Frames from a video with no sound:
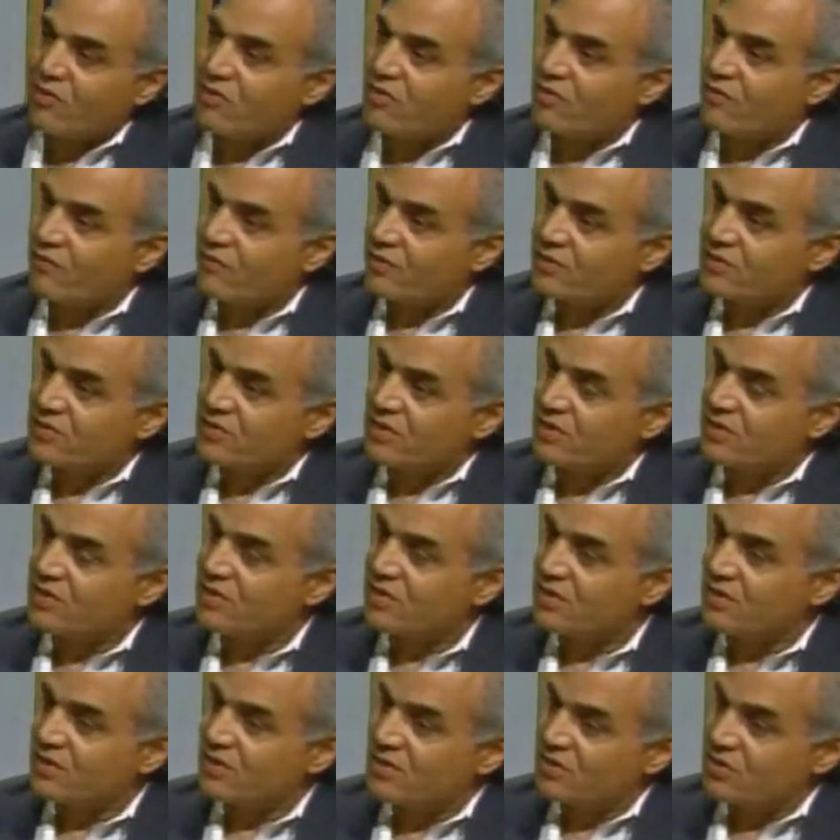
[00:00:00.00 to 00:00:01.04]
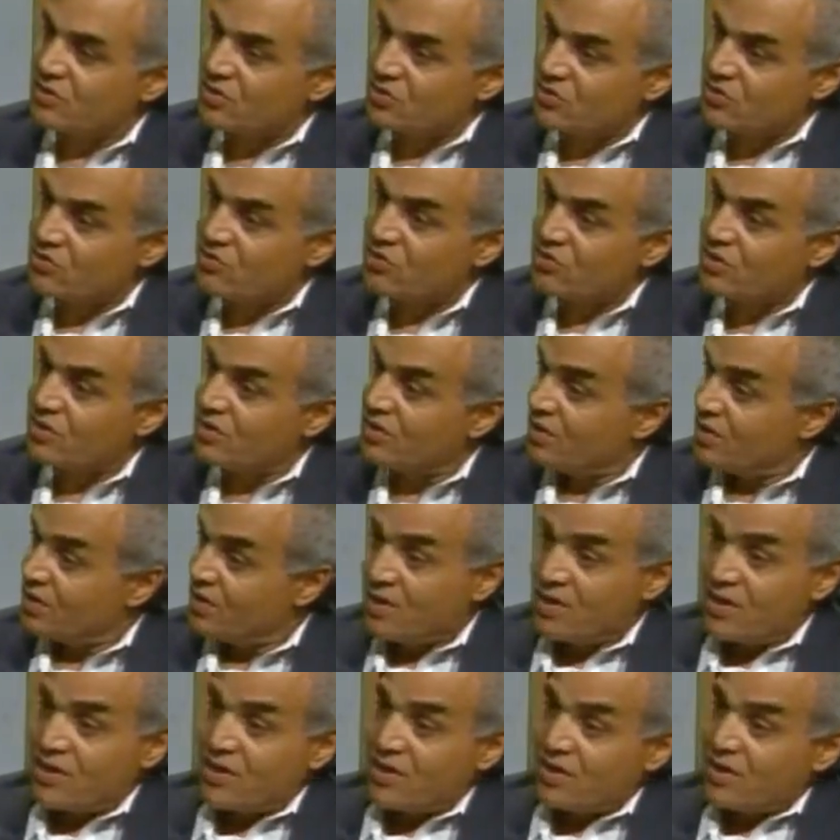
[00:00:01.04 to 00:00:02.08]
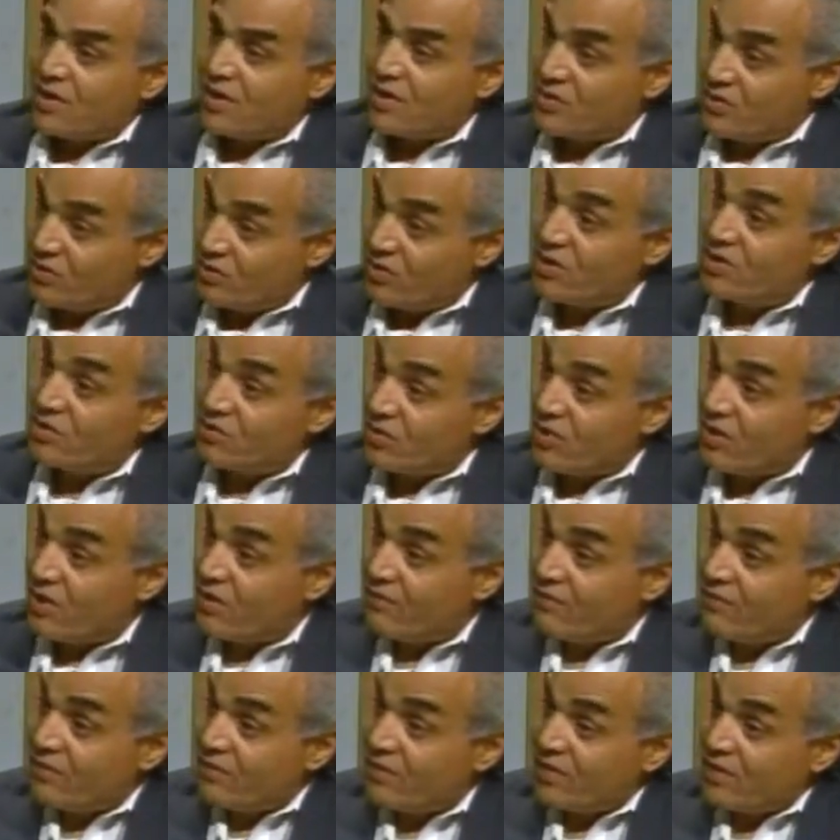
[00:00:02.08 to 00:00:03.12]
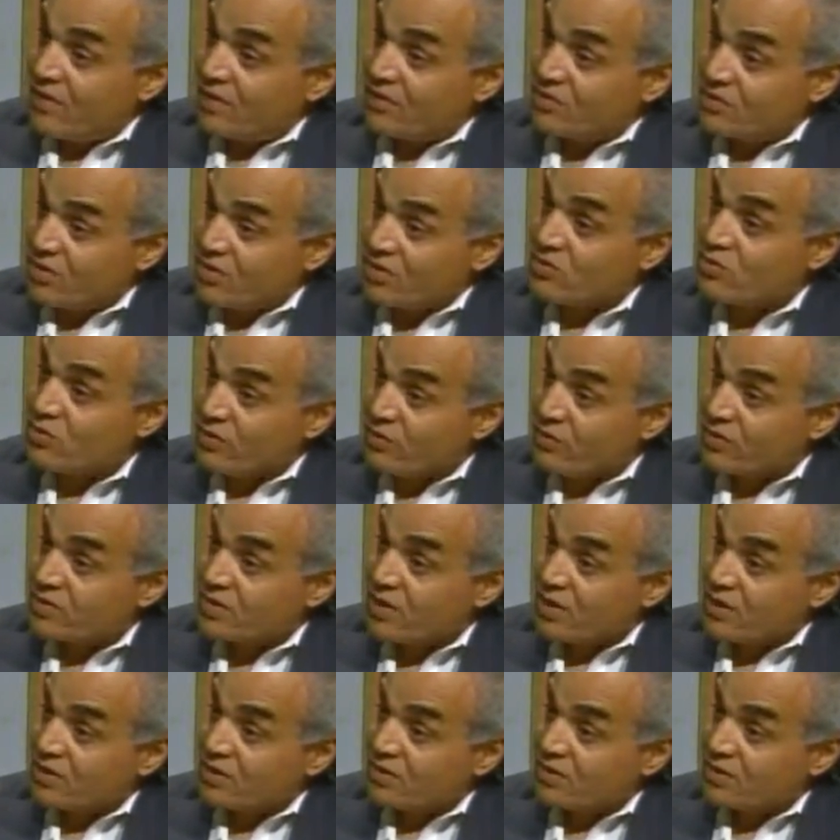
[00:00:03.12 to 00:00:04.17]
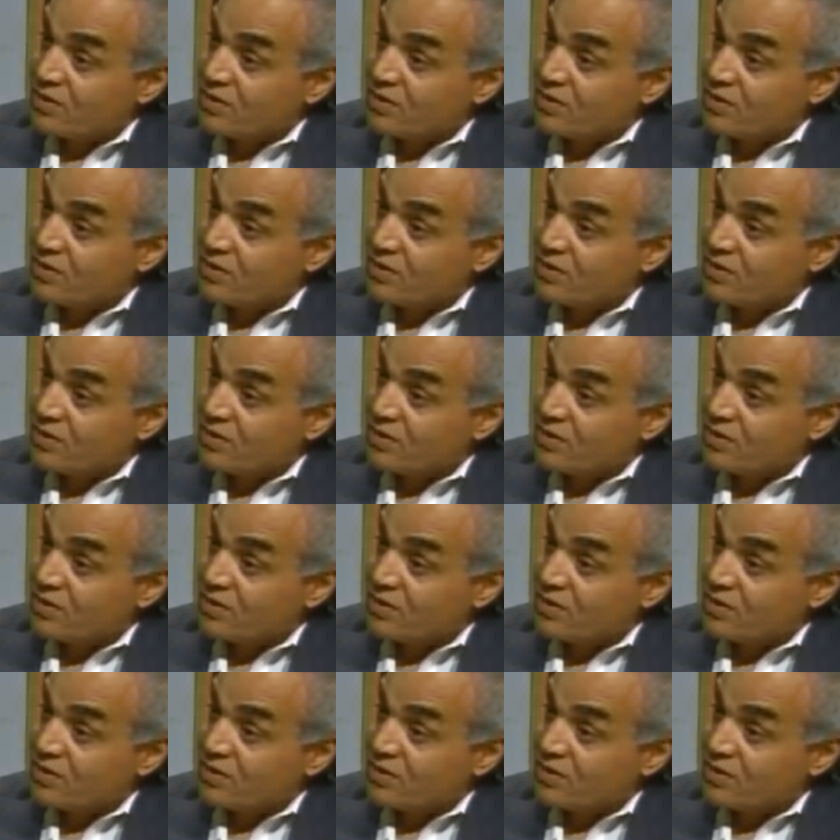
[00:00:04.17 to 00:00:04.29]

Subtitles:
phone conversation is doing, you need to have a judge oversight.